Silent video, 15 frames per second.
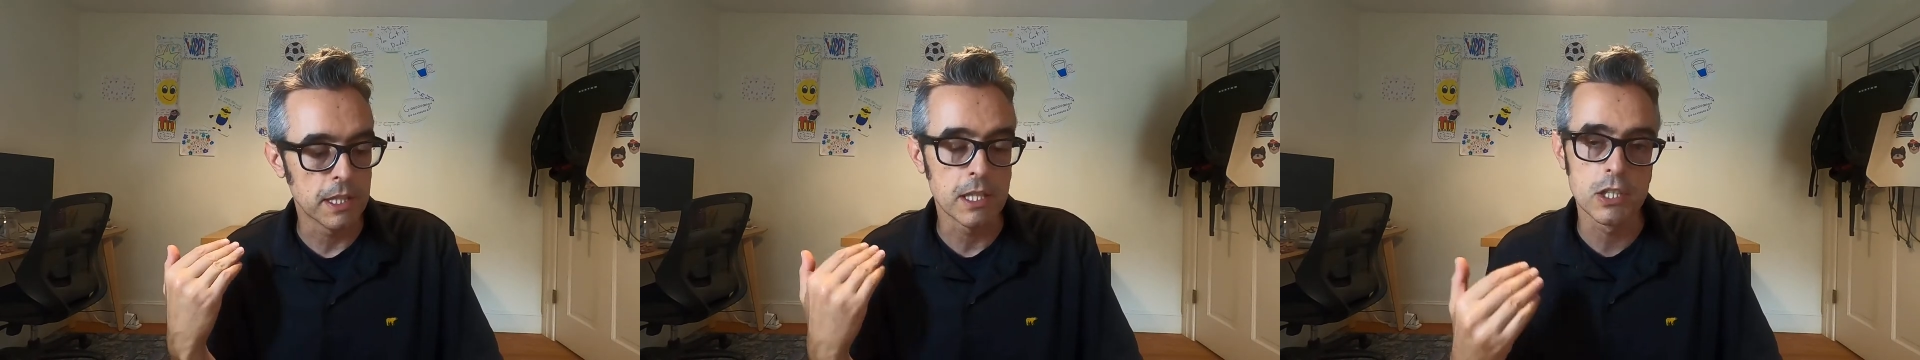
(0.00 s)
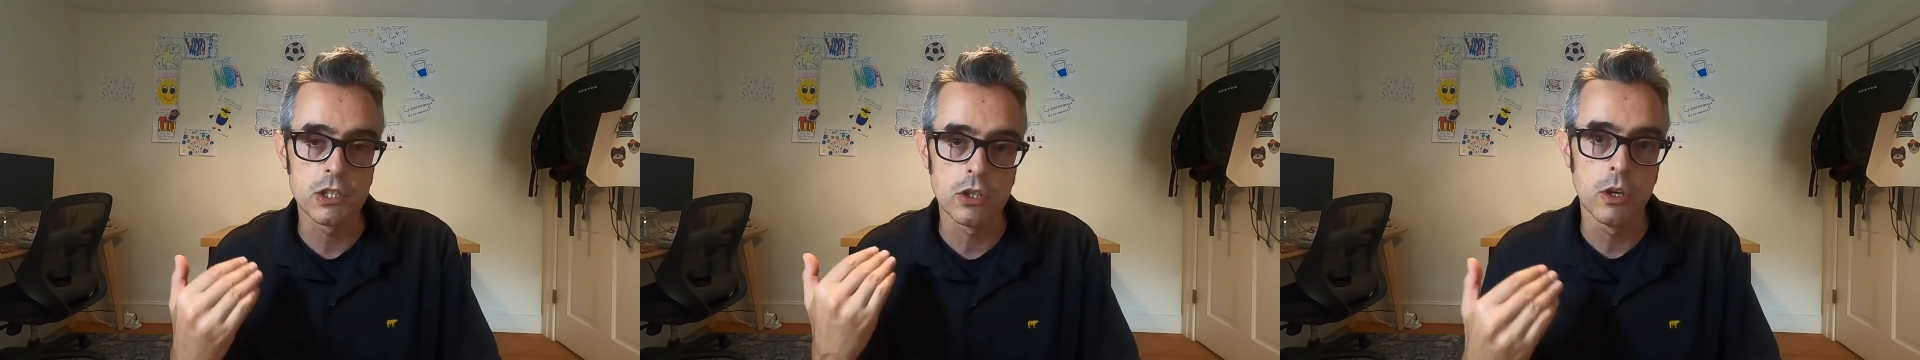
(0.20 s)

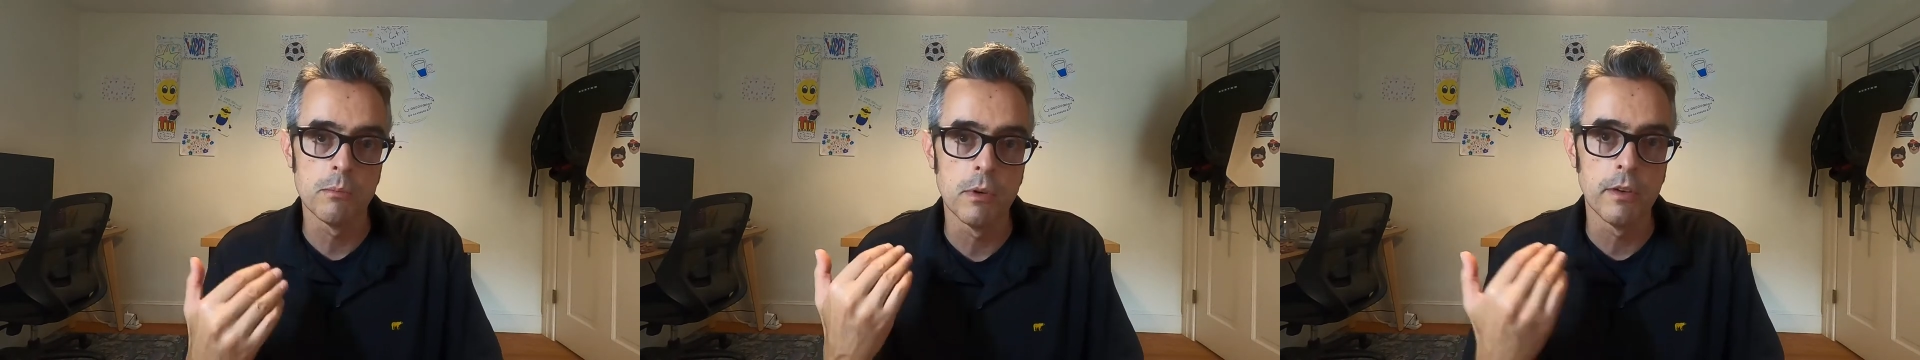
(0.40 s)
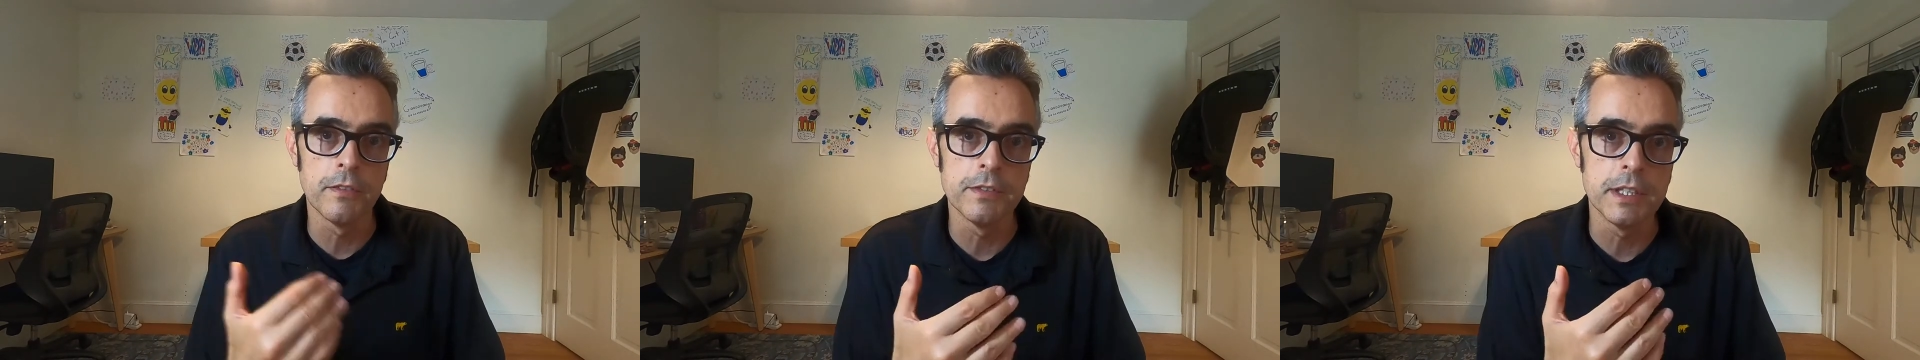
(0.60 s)
in
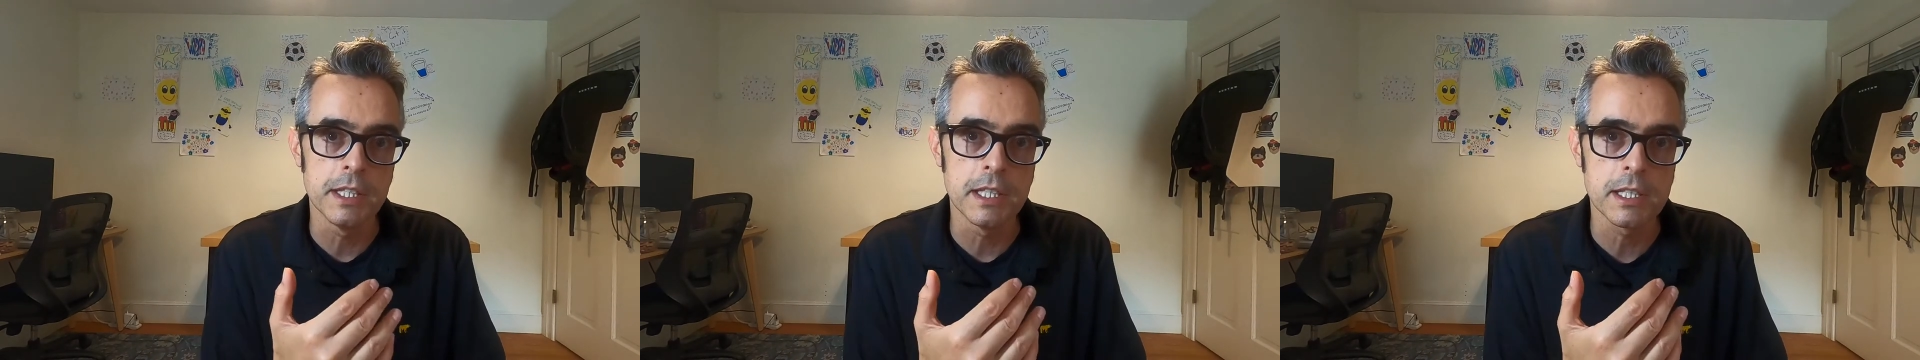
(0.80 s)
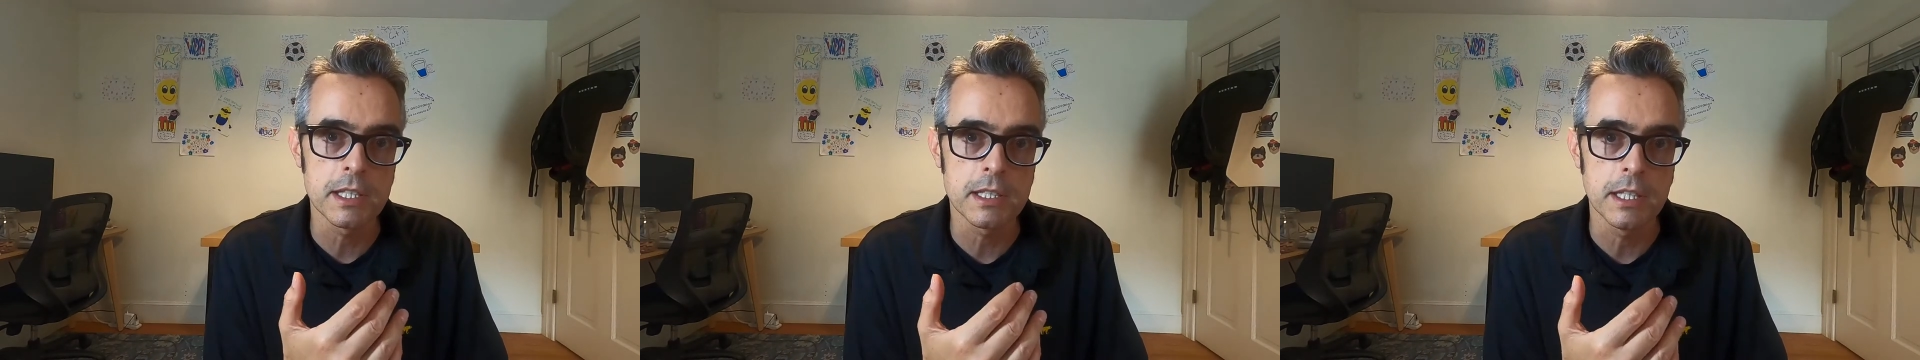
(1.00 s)
some of
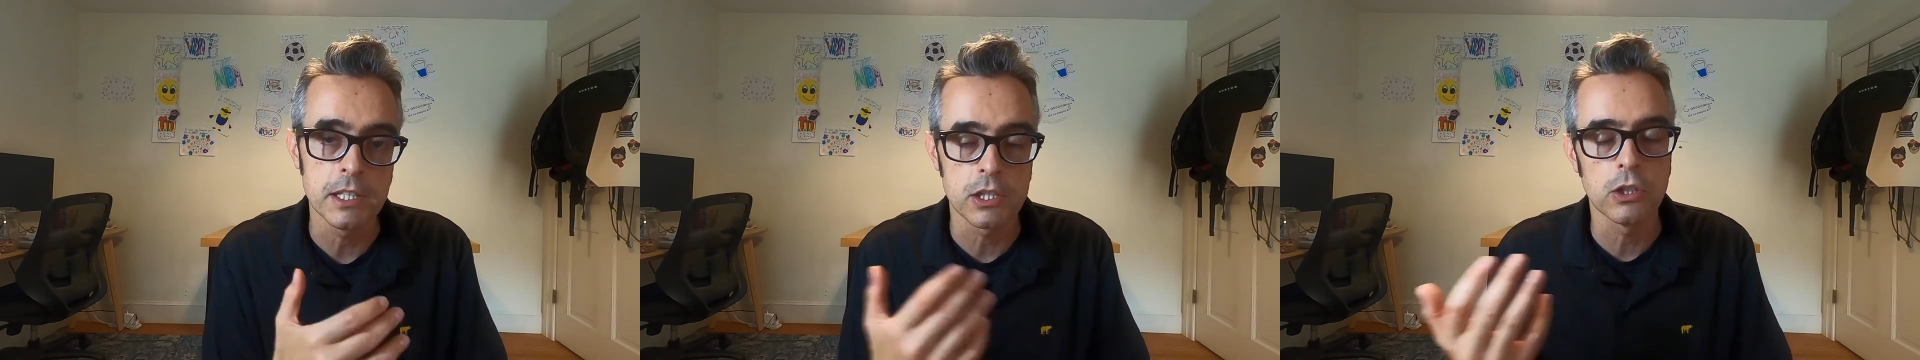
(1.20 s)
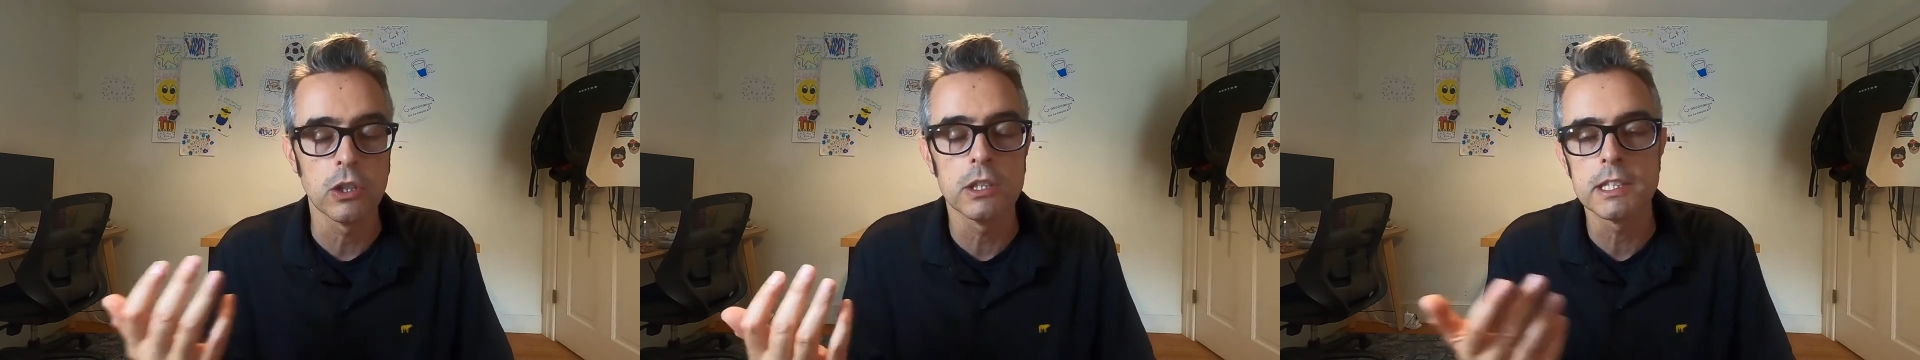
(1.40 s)
these,
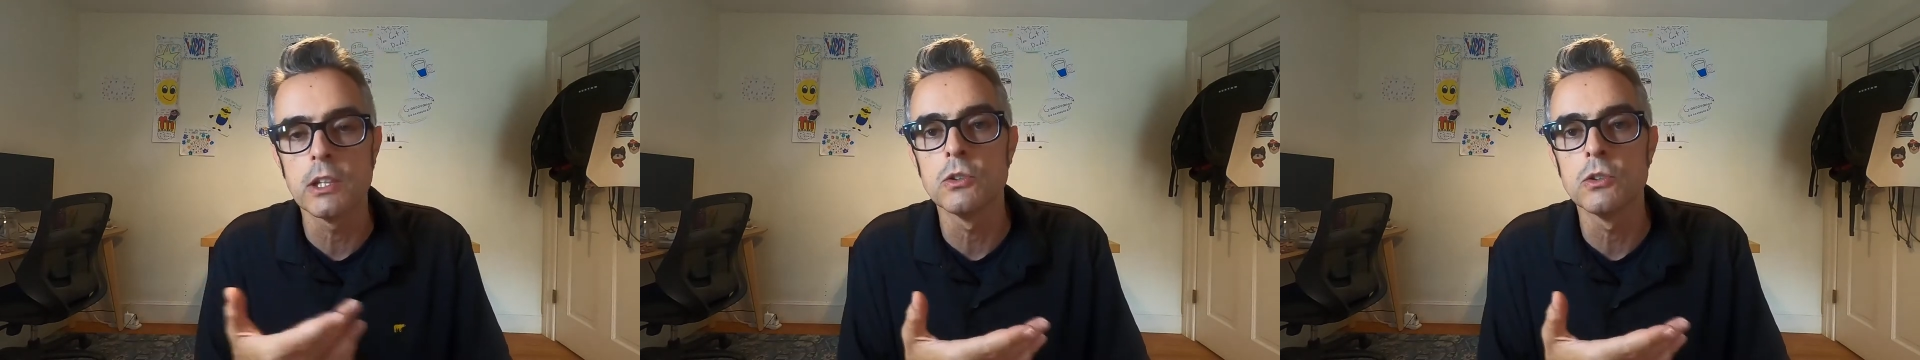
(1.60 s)
it's called